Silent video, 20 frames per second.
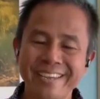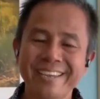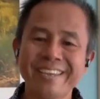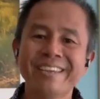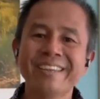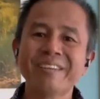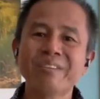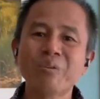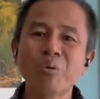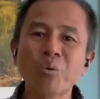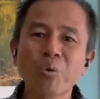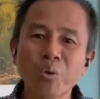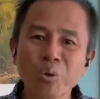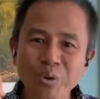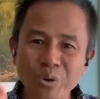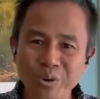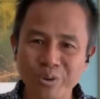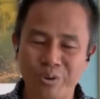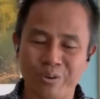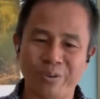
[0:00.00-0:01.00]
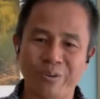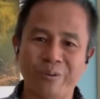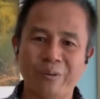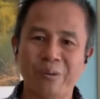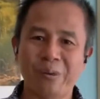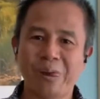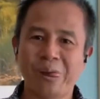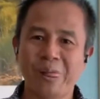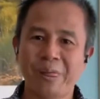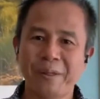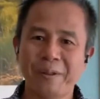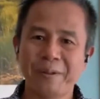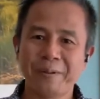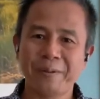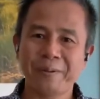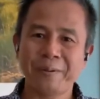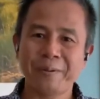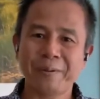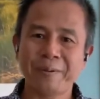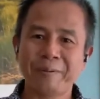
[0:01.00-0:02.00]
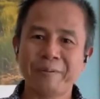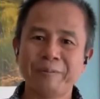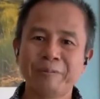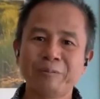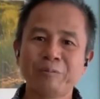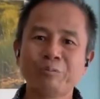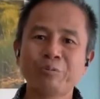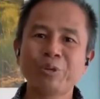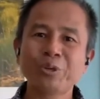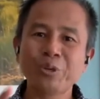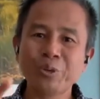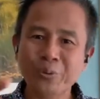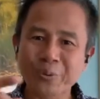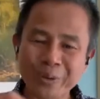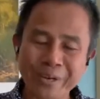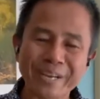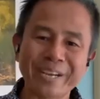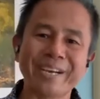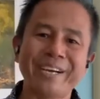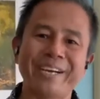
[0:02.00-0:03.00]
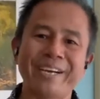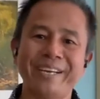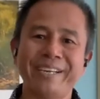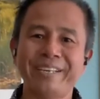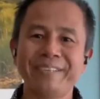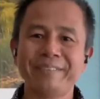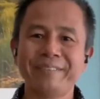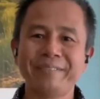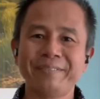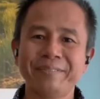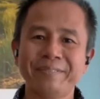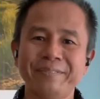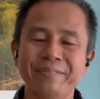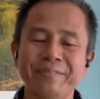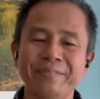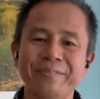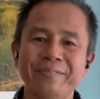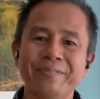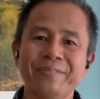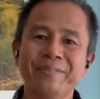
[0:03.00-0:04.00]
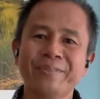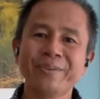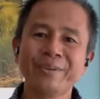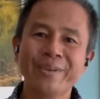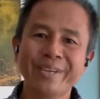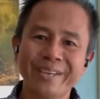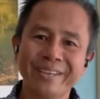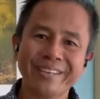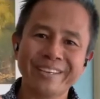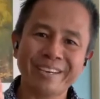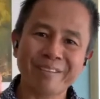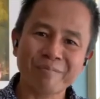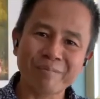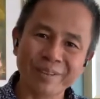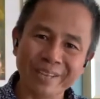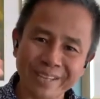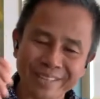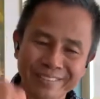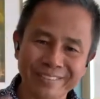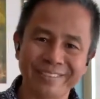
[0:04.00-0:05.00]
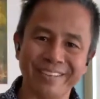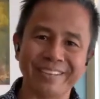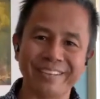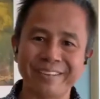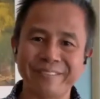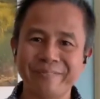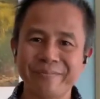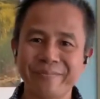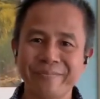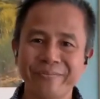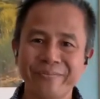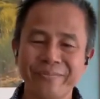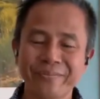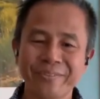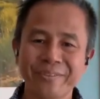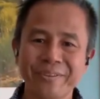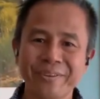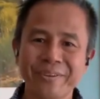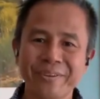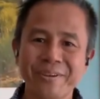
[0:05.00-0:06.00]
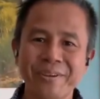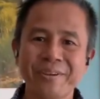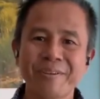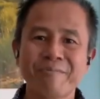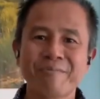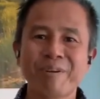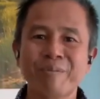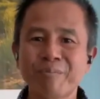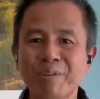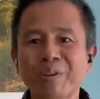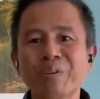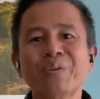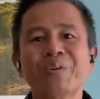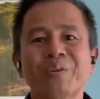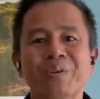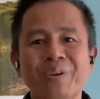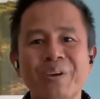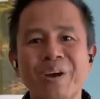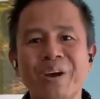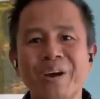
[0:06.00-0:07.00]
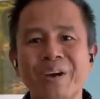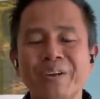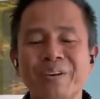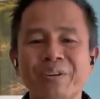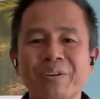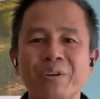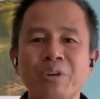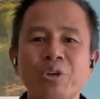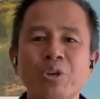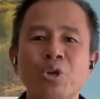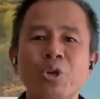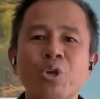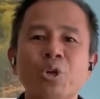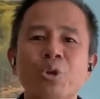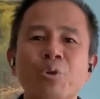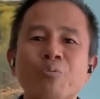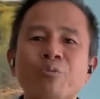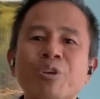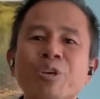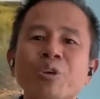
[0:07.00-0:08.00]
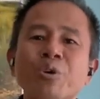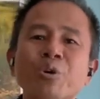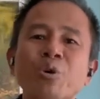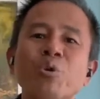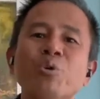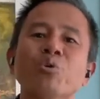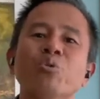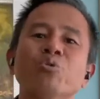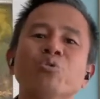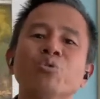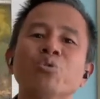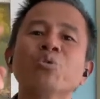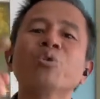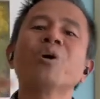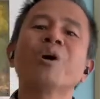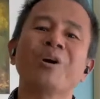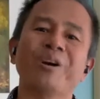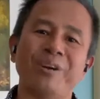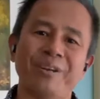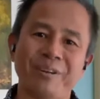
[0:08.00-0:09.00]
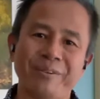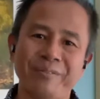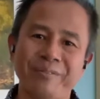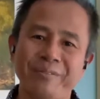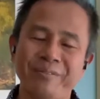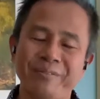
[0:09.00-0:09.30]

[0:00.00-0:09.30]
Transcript: In order for you and I to get that blessing from the Lord God, we go to God.